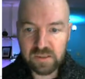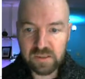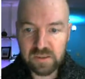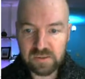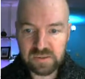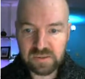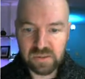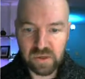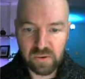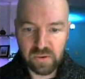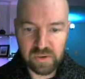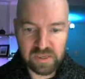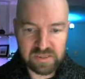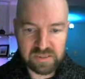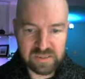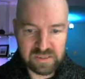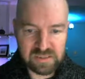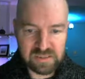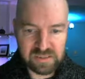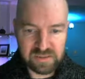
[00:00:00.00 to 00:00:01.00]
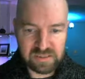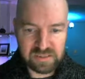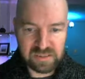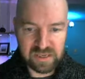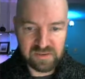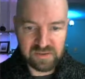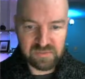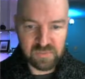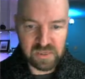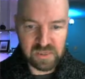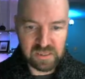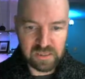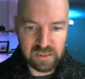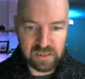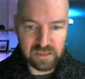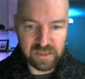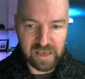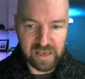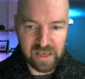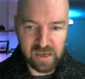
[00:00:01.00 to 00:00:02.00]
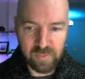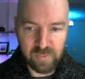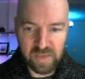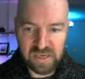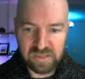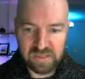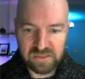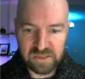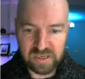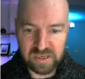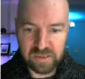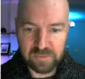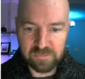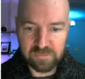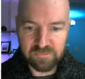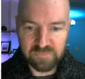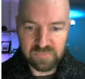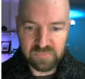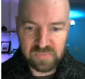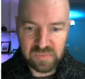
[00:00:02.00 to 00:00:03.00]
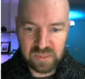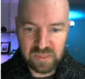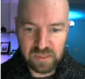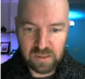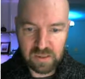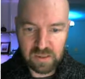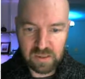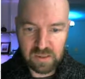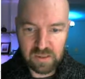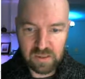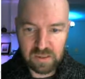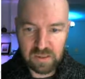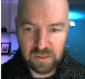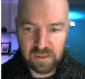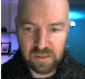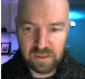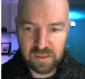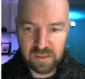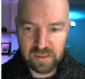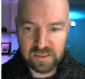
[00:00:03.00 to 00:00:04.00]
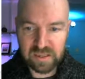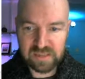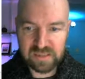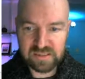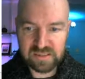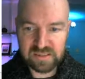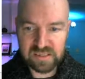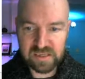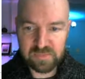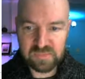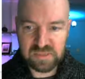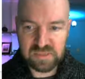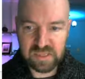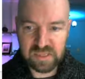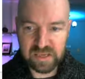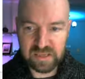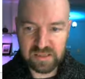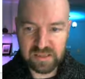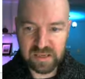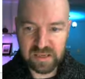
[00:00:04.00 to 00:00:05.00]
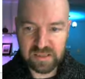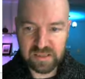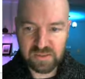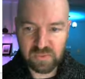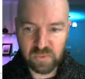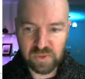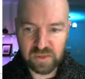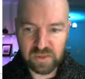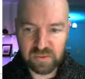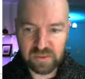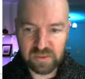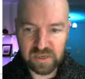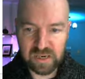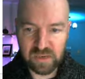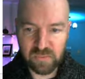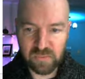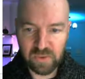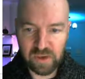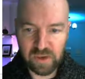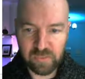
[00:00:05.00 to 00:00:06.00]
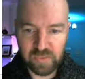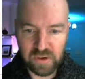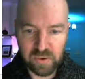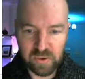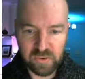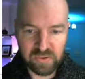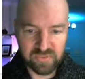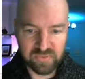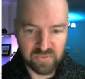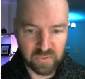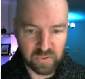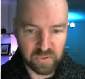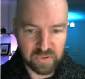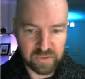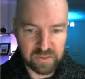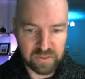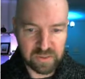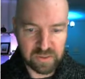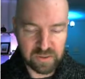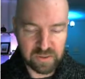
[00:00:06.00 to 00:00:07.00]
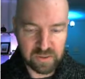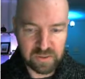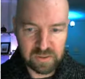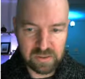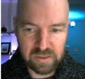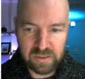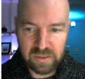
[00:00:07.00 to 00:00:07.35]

So it gives me a little animation, and that seems like that's kind of what I'm going for here.